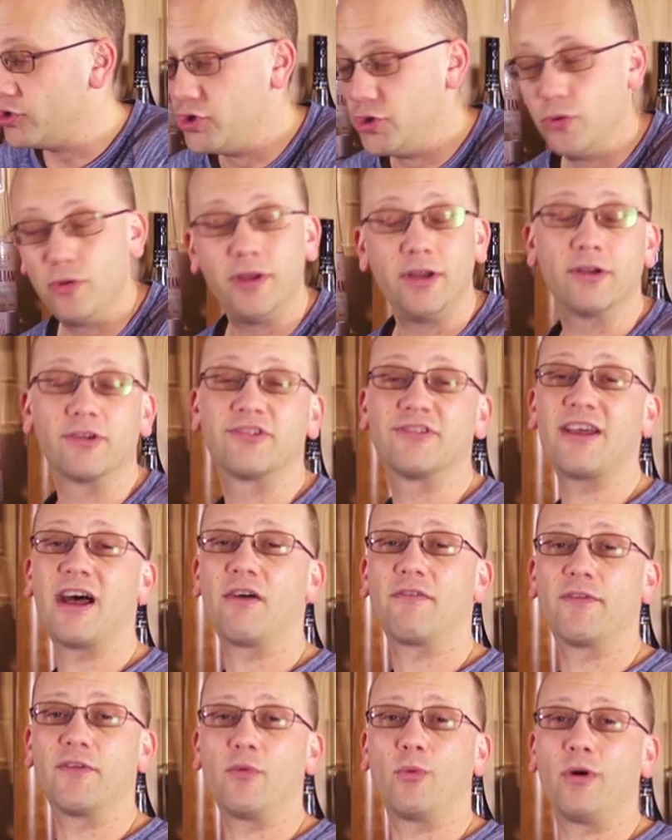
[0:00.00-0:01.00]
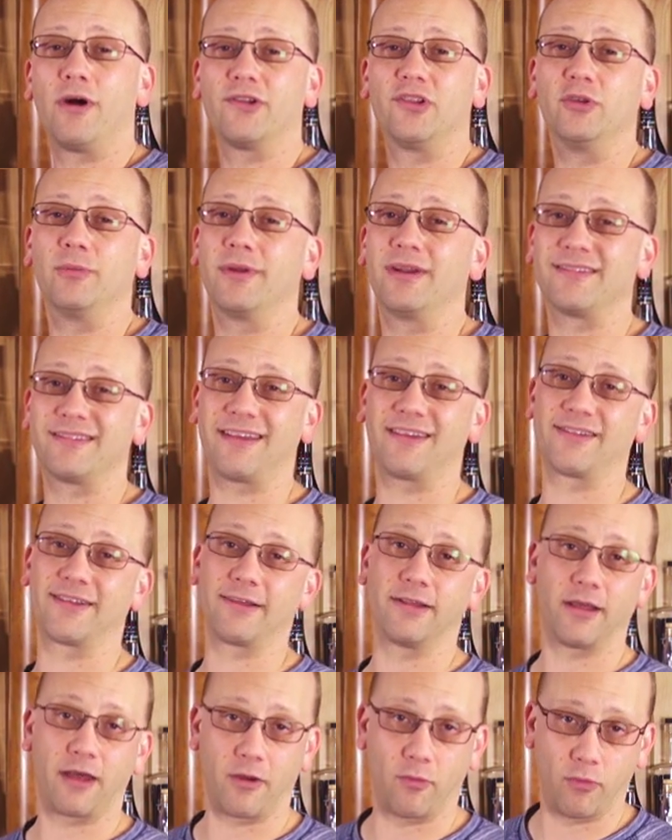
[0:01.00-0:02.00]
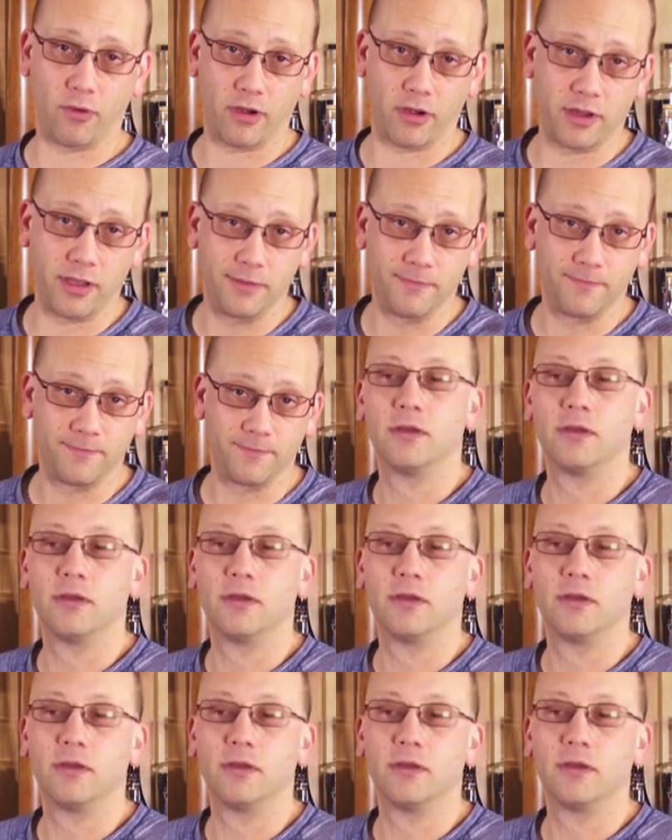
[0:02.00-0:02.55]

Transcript: Do it yourself if you want to, but it sounds like a lot of work.